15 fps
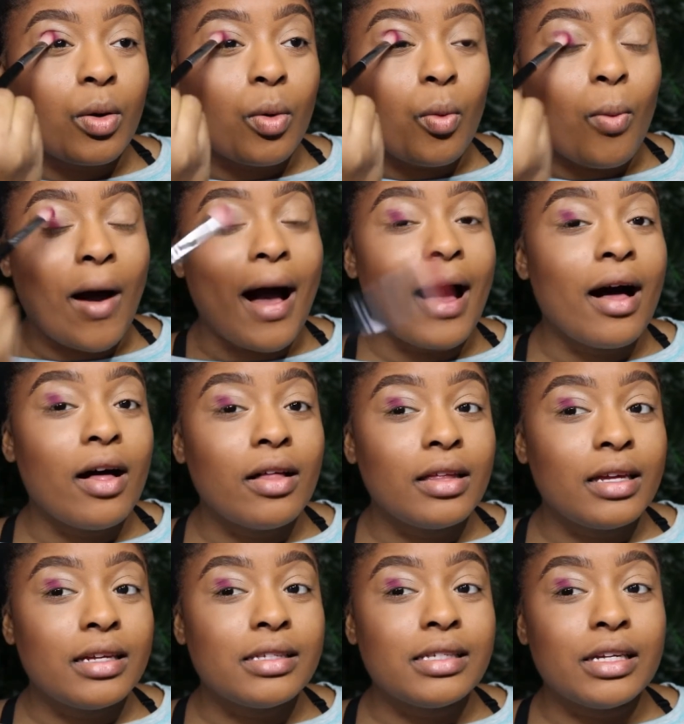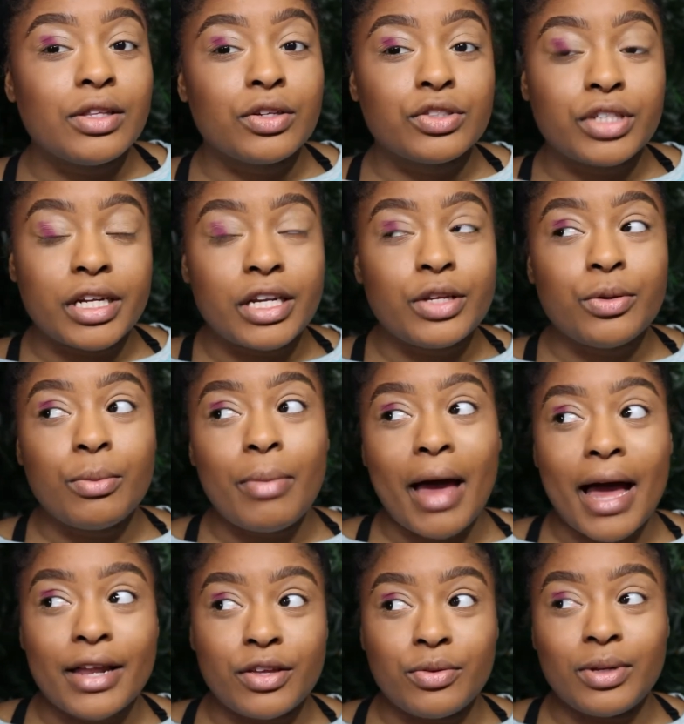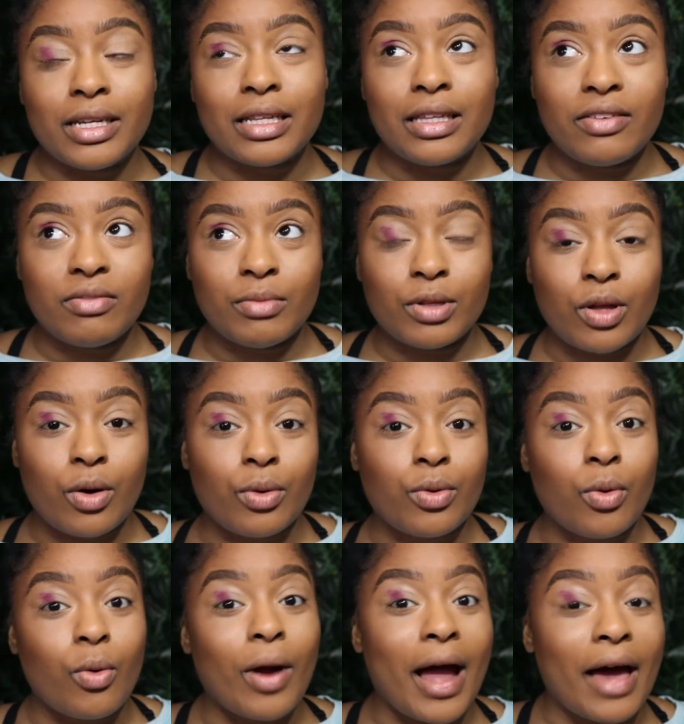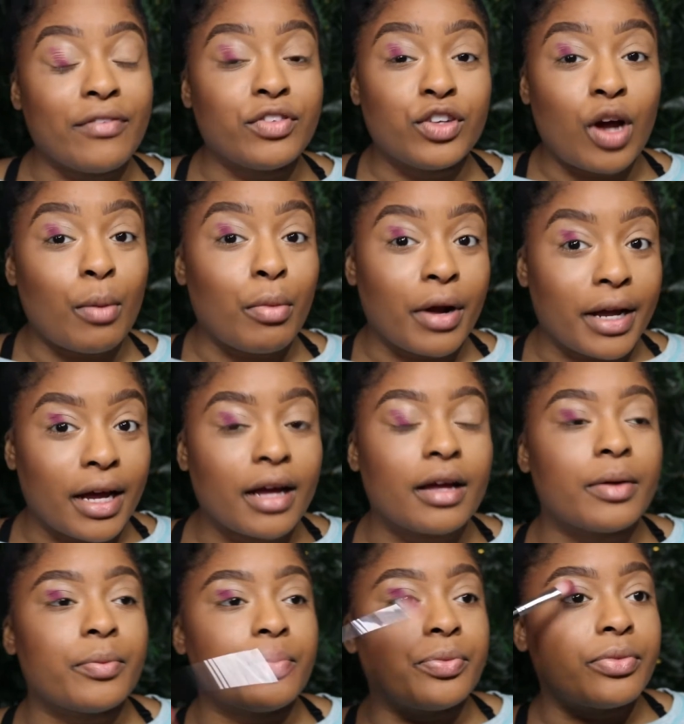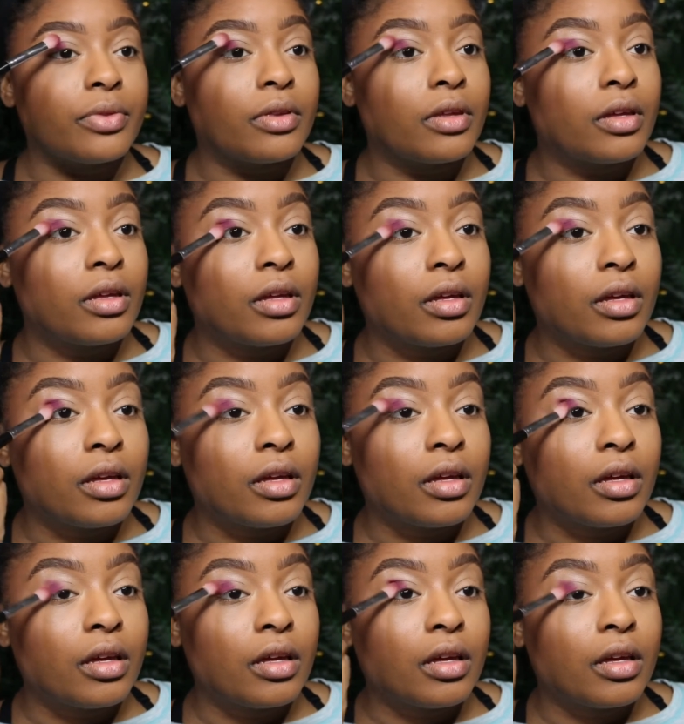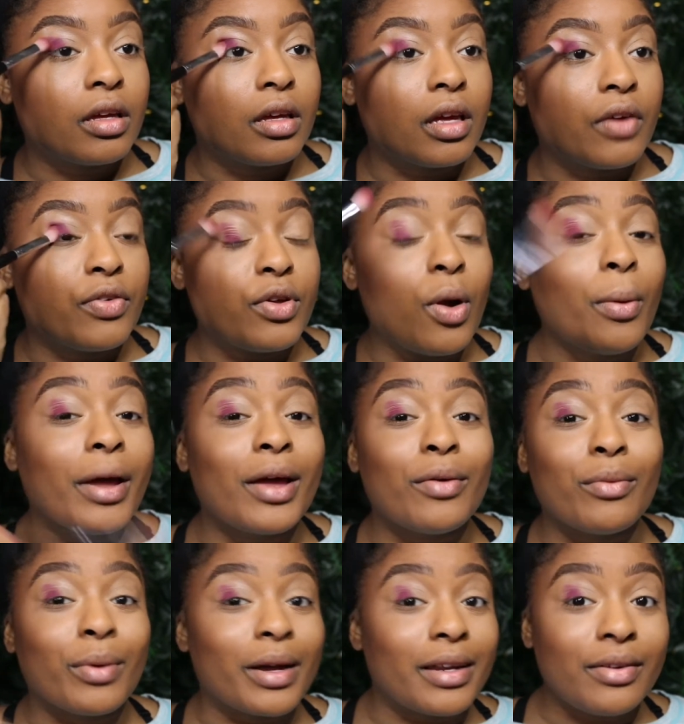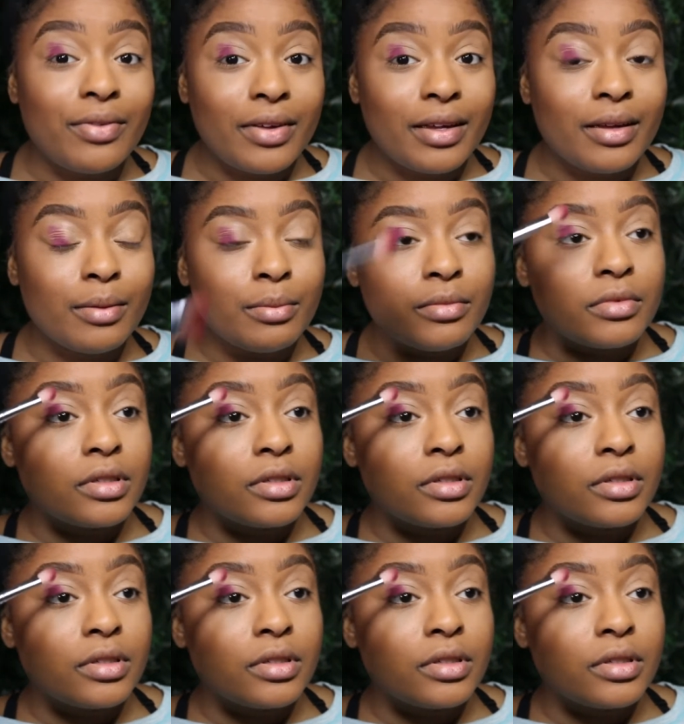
while he's either treating you bad or you need to leave him alone, or after y'all break up, if you don't get rid of him,